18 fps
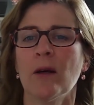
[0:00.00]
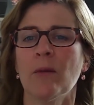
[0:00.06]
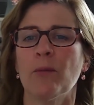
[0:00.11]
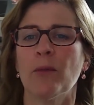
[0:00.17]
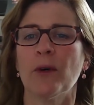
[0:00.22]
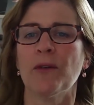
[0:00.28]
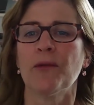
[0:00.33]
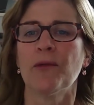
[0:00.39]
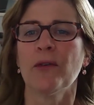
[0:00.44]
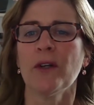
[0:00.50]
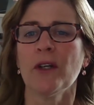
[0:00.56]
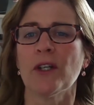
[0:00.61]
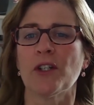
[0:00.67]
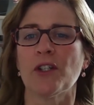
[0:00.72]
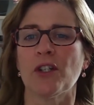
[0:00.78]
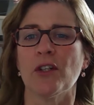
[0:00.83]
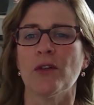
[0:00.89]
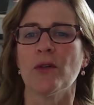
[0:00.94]
But foot
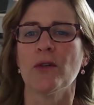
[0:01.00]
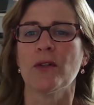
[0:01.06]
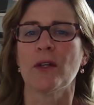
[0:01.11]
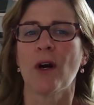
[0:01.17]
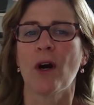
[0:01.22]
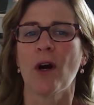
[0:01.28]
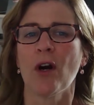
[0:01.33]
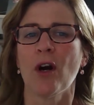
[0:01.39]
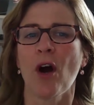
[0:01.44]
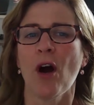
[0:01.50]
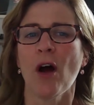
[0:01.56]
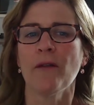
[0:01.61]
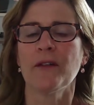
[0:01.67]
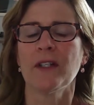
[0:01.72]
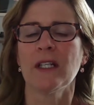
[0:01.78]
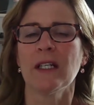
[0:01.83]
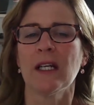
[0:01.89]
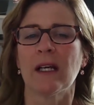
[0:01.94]
issues are
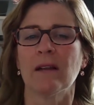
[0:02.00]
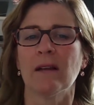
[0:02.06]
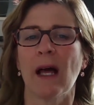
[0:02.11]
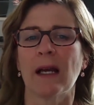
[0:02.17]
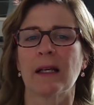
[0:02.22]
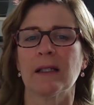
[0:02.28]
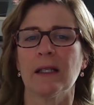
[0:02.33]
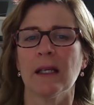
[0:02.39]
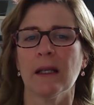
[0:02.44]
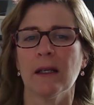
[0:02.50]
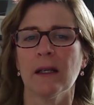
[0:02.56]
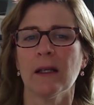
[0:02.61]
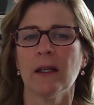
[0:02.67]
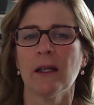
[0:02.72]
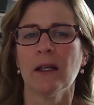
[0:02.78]
often neglected,